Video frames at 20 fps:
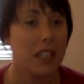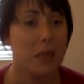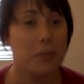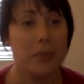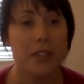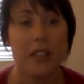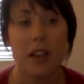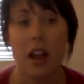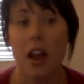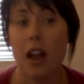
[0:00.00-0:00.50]

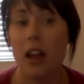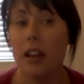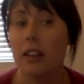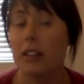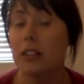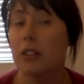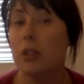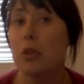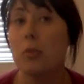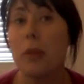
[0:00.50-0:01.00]
tips
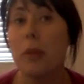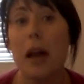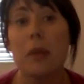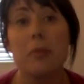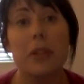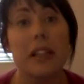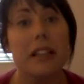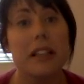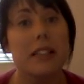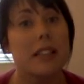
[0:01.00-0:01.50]
on
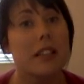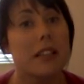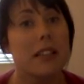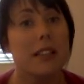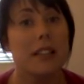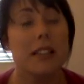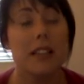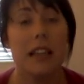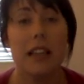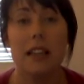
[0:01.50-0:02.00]
coupon
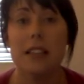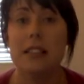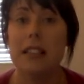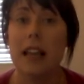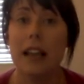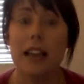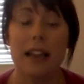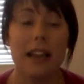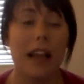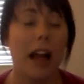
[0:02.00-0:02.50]
places, things
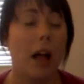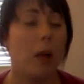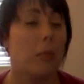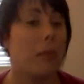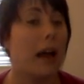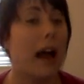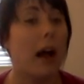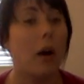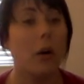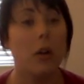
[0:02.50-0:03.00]
that can
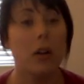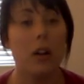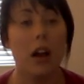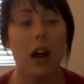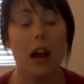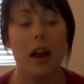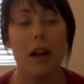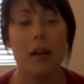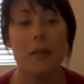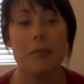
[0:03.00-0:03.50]
help out
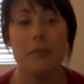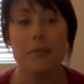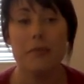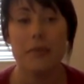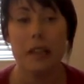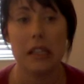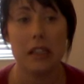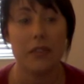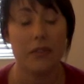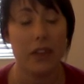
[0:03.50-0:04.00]

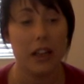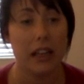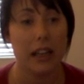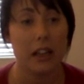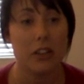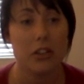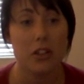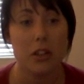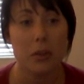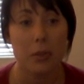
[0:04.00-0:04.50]
in the
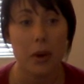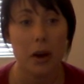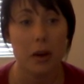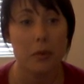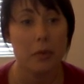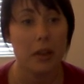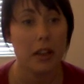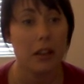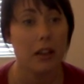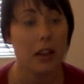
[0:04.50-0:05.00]
financial
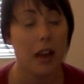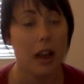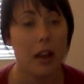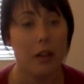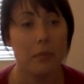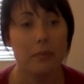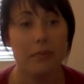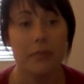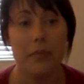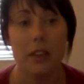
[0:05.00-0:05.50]
department.
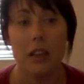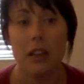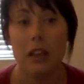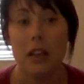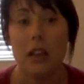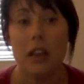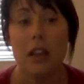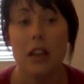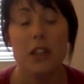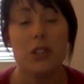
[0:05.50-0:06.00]

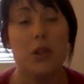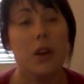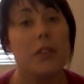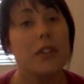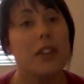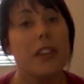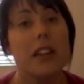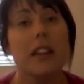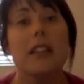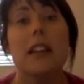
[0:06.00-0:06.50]
So
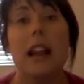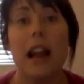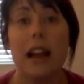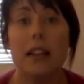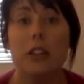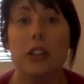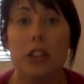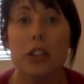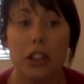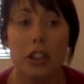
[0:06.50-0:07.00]
everything that
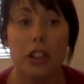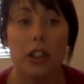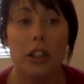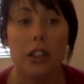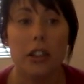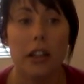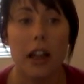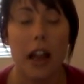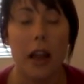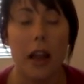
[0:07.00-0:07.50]
I
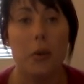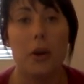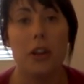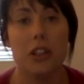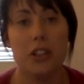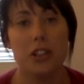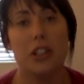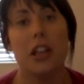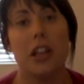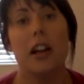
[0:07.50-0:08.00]
learn, I
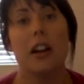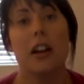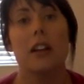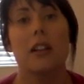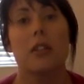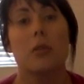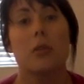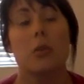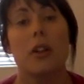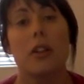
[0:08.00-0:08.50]
want to
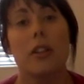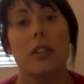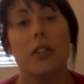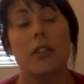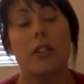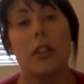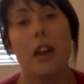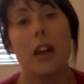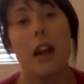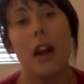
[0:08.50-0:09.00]
share with
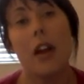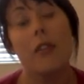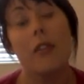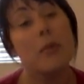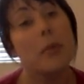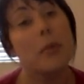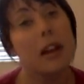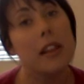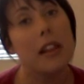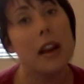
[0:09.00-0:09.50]

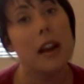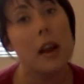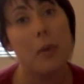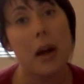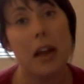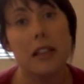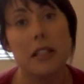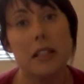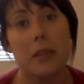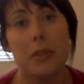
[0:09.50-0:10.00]
everybody that I
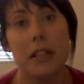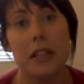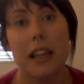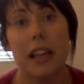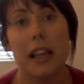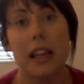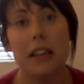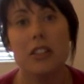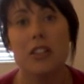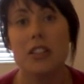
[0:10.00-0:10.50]
possibly
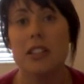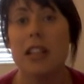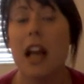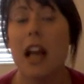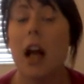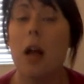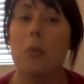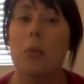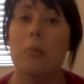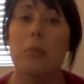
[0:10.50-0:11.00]
can to just
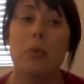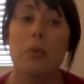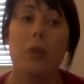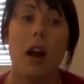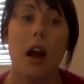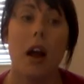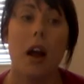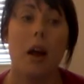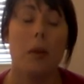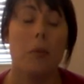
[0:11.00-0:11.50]
help
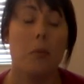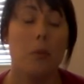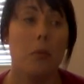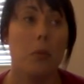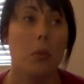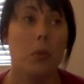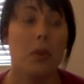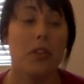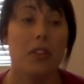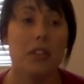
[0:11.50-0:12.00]

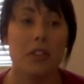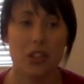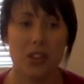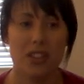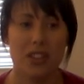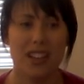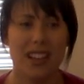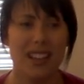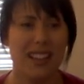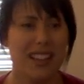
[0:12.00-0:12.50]
with this
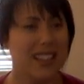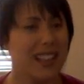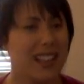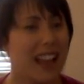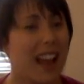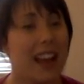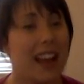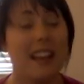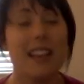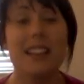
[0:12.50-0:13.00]
journey.
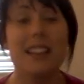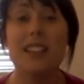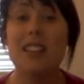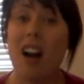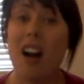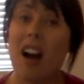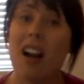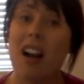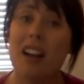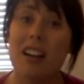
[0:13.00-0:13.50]
It's
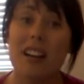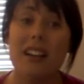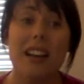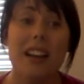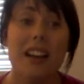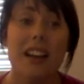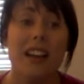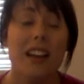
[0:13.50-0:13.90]
hard.